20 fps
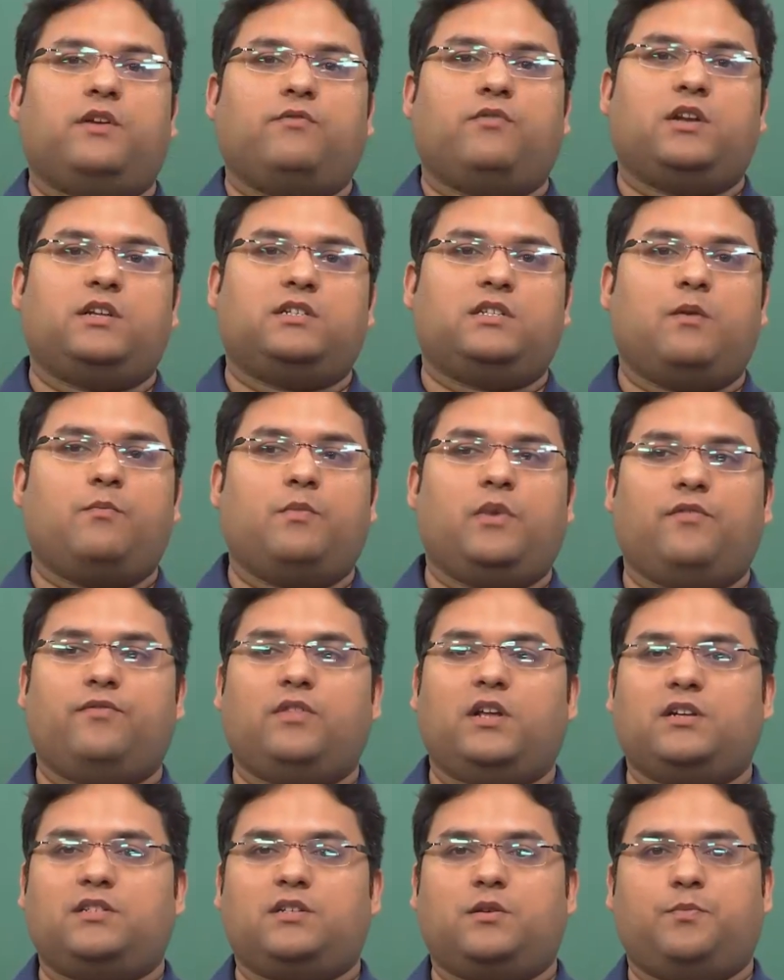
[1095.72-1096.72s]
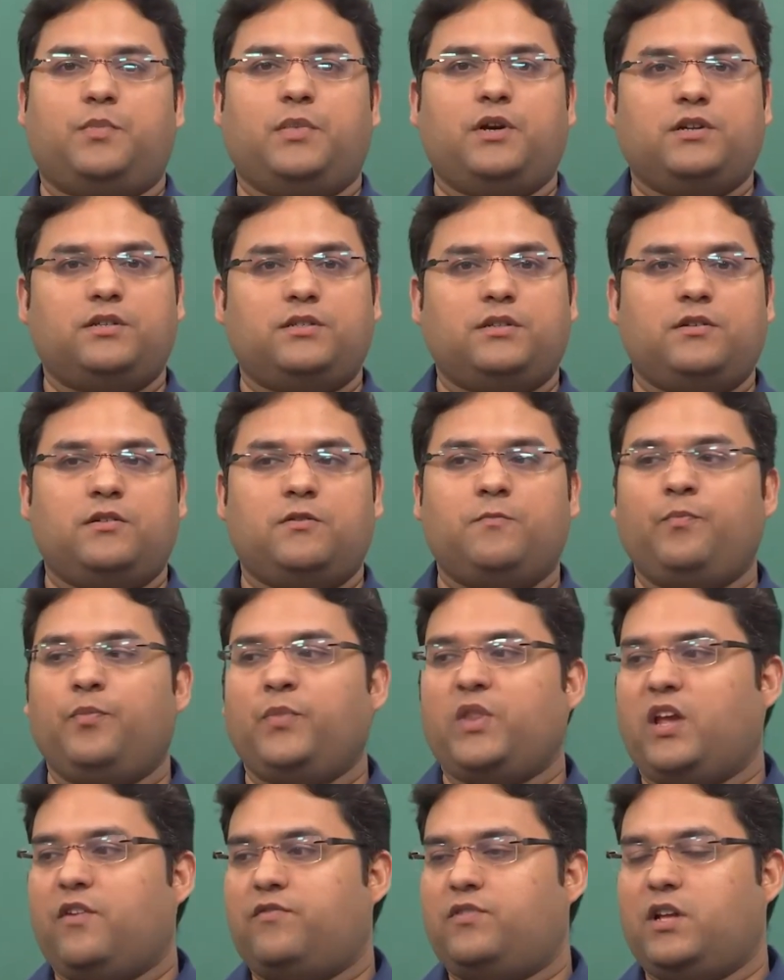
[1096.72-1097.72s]
for example if there is a person,
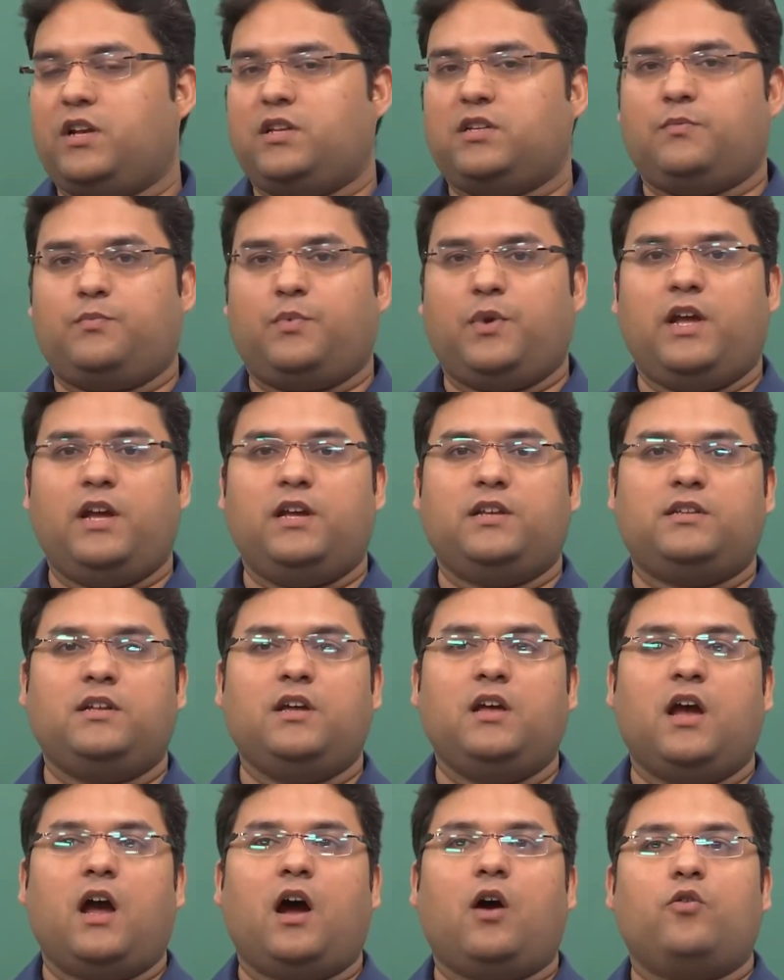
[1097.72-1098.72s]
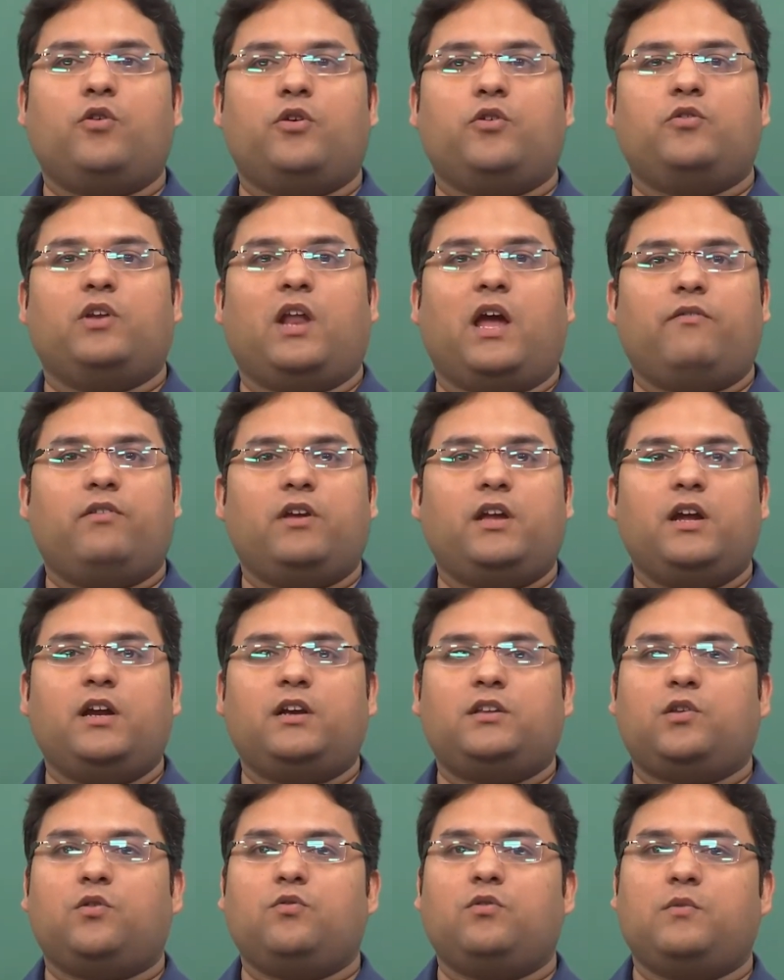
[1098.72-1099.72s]
if there is a place, how do you
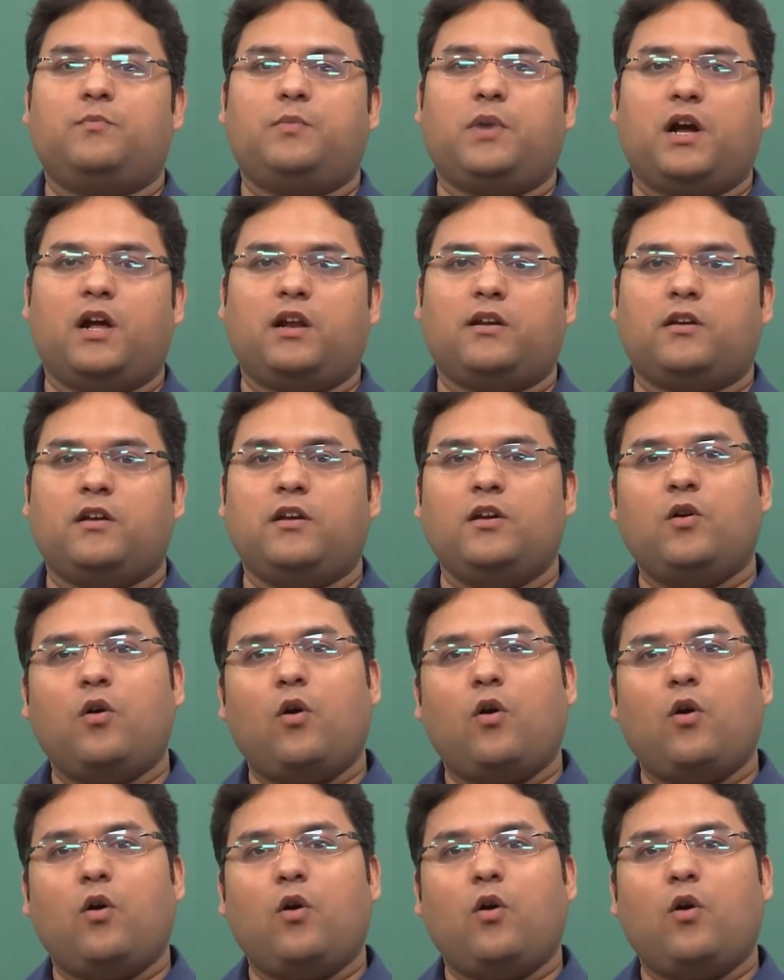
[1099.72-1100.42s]
navigate through a park.